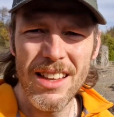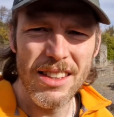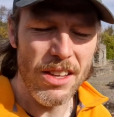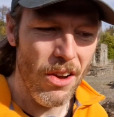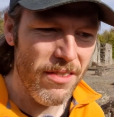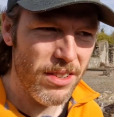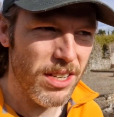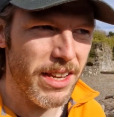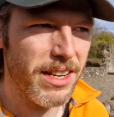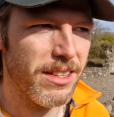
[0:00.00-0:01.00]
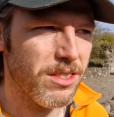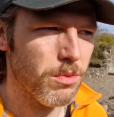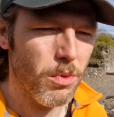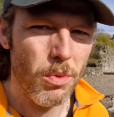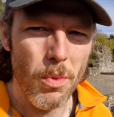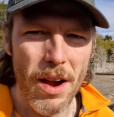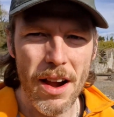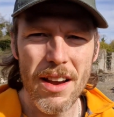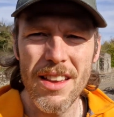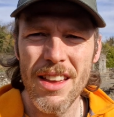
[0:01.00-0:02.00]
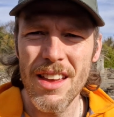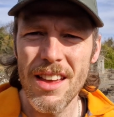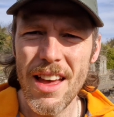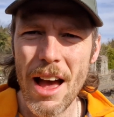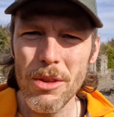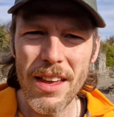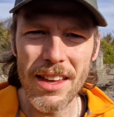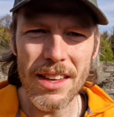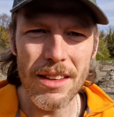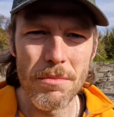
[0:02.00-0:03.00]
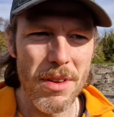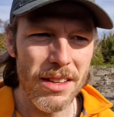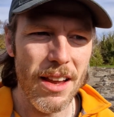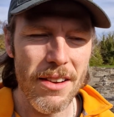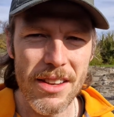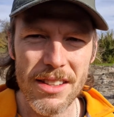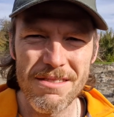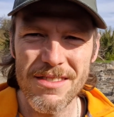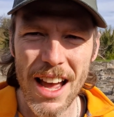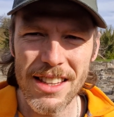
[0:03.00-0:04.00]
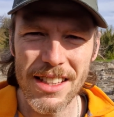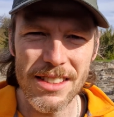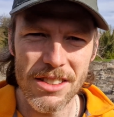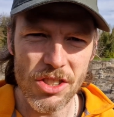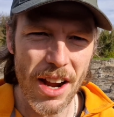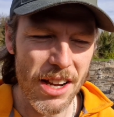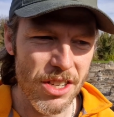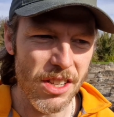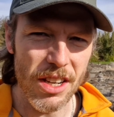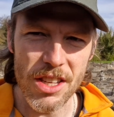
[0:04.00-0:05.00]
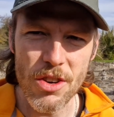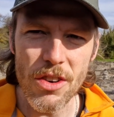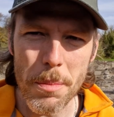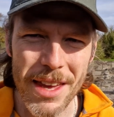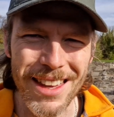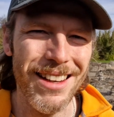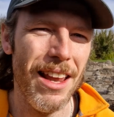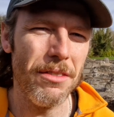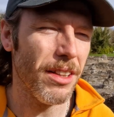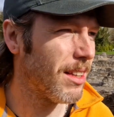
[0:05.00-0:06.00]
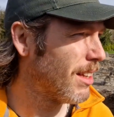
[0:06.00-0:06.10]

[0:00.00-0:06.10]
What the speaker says: The Irish leaders were outthinking military tactics and strategies on a European level.